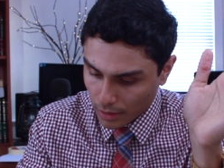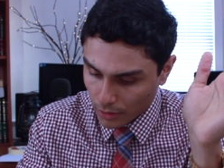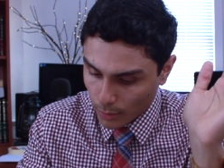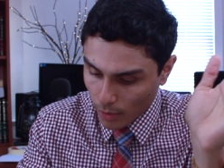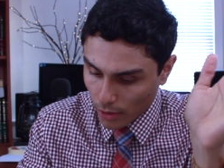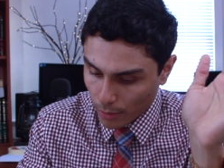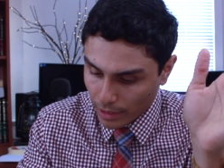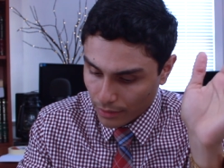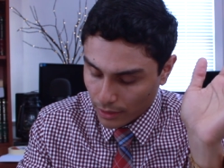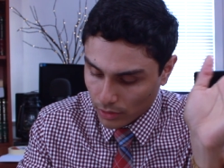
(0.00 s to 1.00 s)
Tomorrow
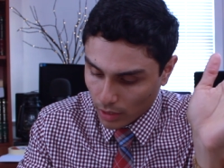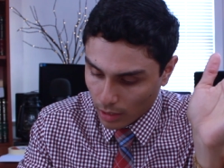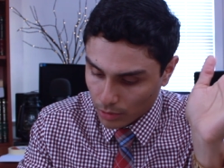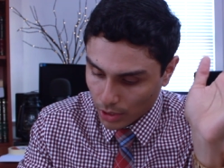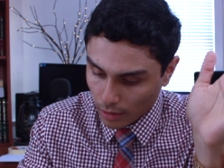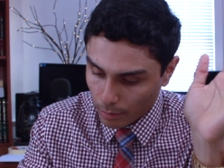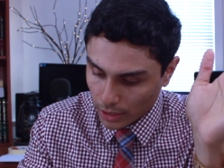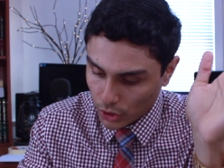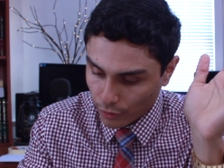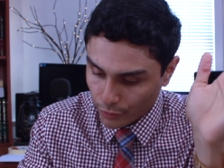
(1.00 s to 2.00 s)
about this time shall a
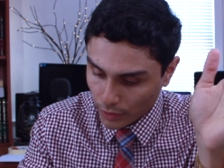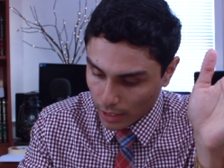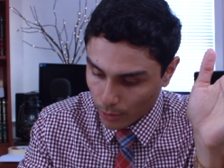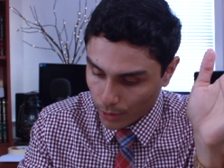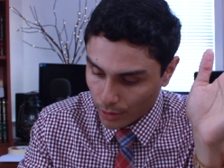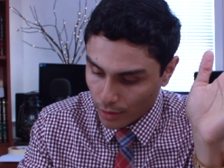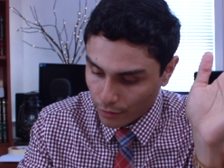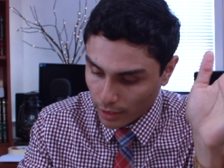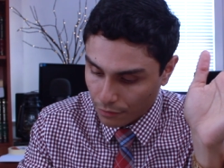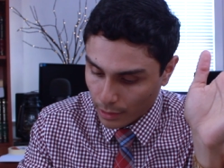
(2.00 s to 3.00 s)
measure of flour,
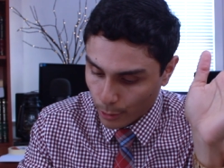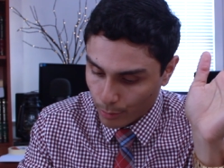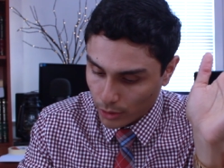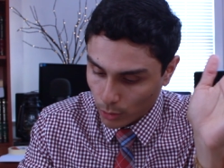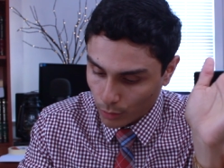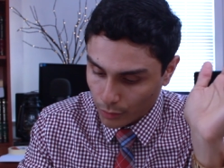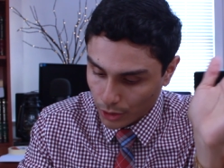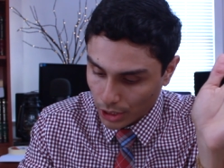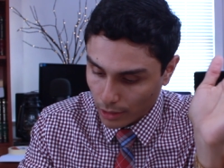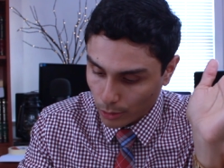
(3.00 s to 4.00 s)
fine flour, be sold for a
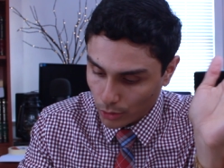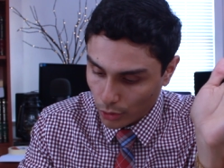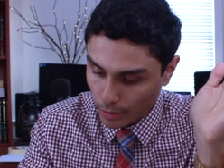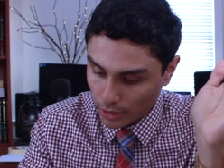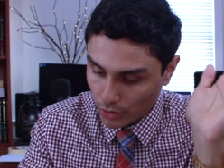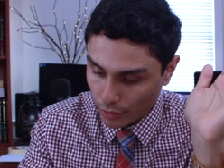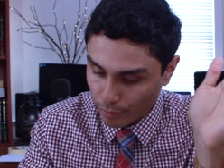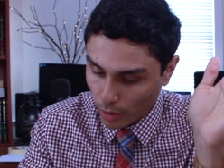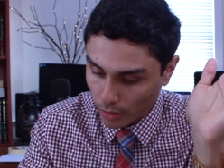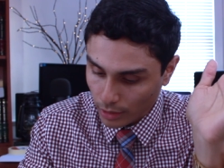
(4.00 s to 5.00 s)
shekel, and two measures of
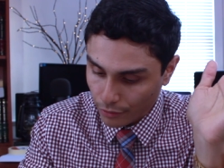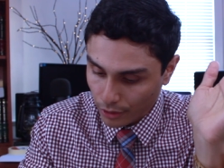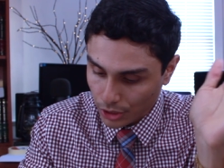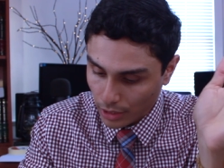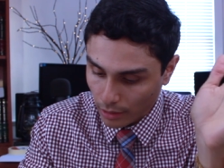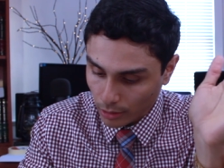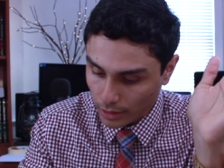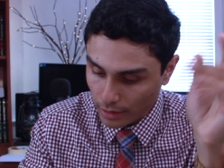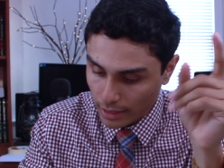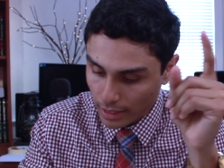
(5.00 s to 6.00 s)
barley for a shekel,
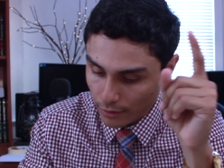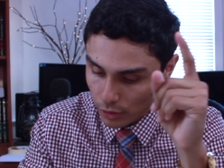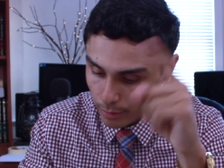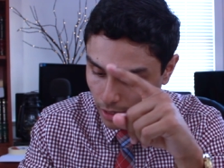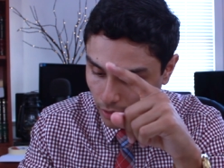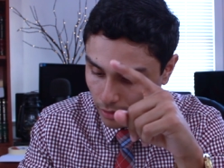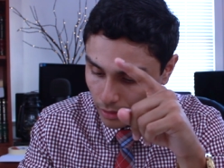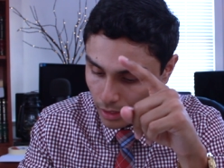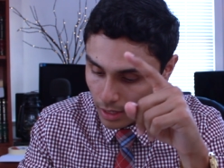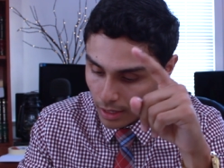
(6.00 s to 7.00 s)
in the gate of Samaria.
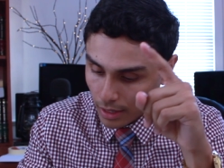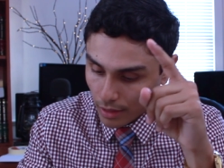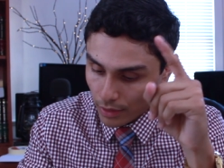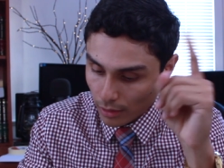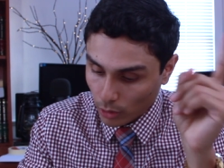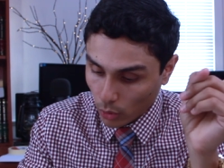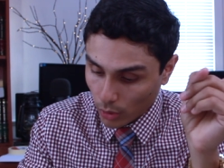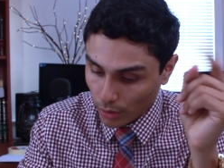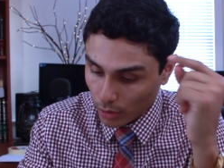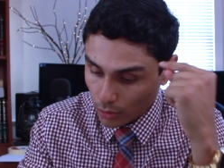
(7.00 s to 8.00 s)
Then a
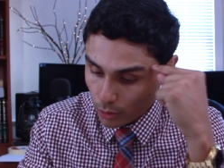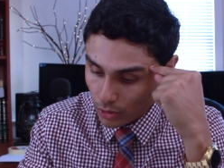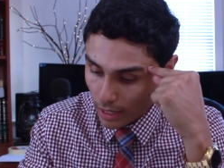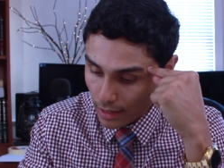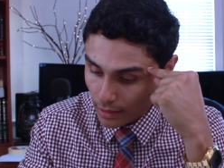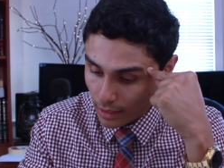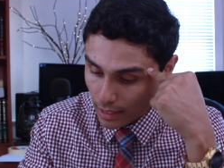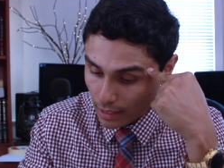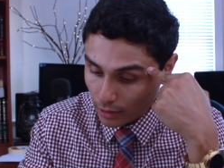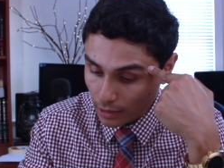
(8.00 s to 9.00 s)
Lord on whose hand the
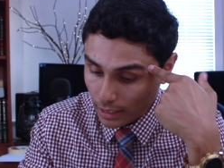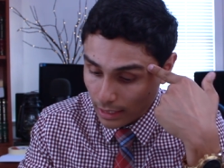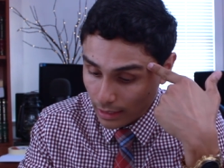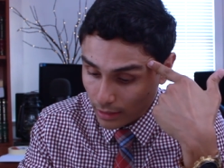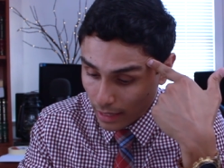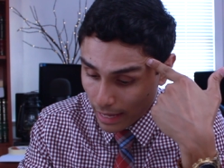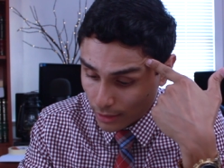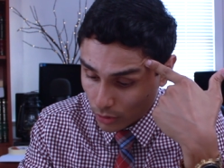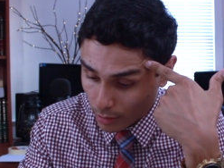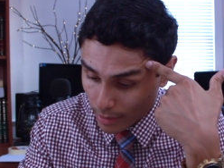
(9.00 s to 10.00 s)
king leaned
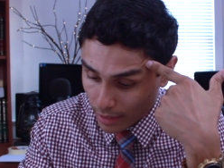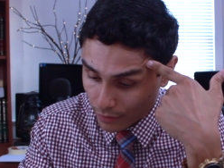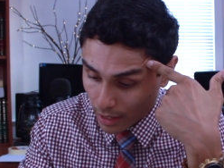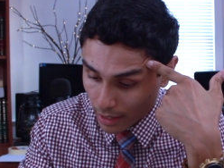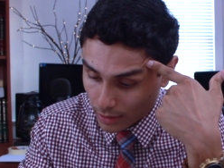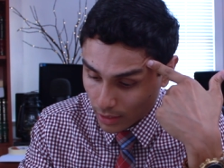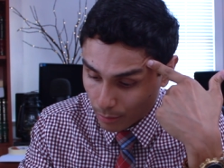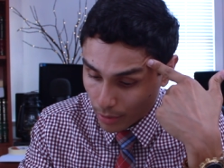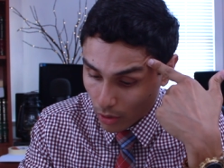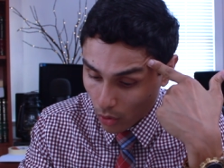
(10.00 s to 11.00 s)
answered the man of God and
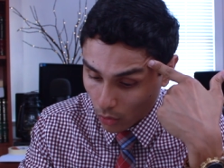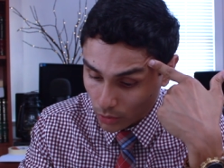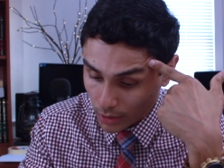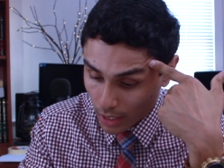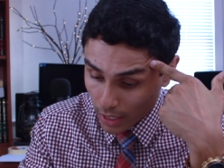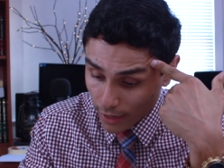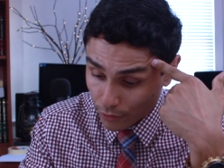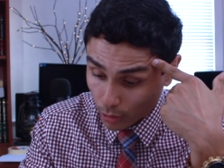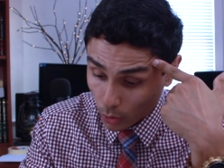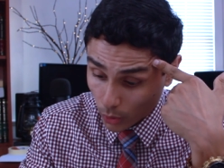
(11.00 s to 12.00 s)
said, "Behold, if
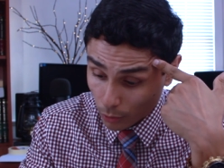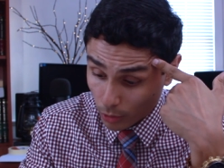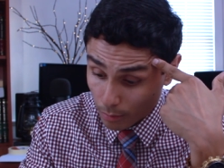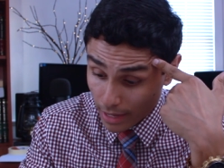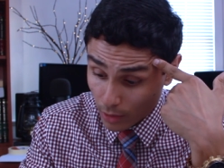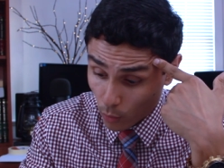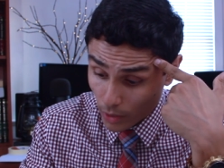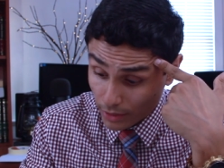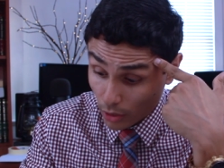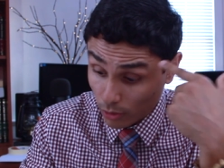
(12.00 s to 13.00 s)
the Lord would make
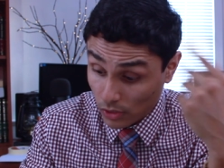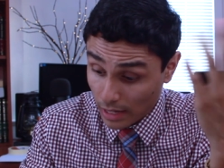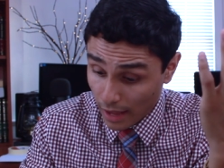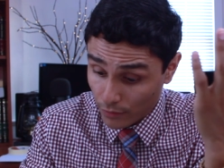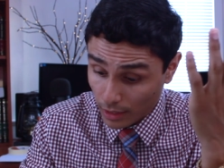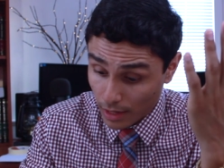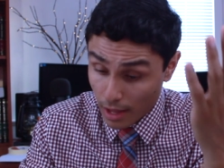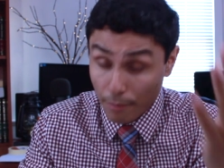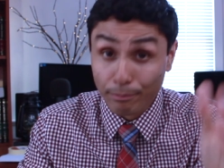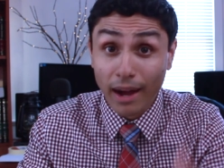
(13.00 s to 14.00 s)
windows in heaven,
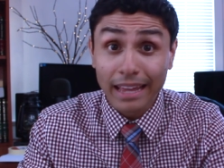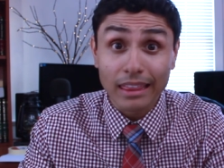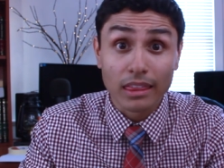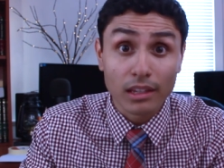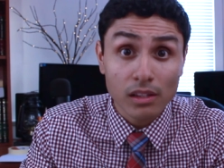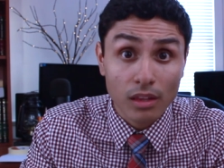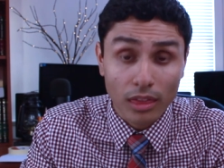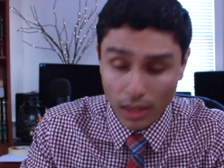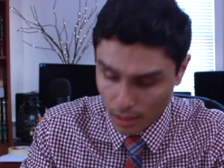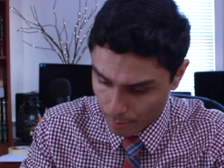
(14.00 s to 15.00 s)
might this
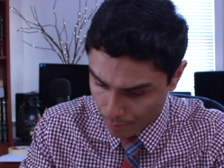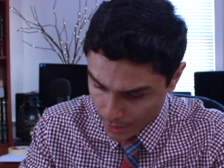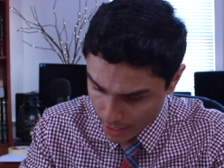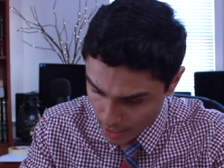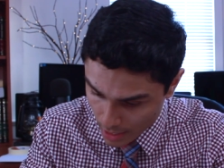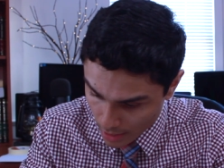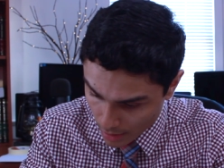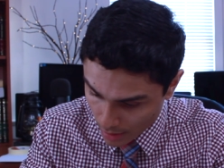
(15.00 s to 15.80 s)
thing be?"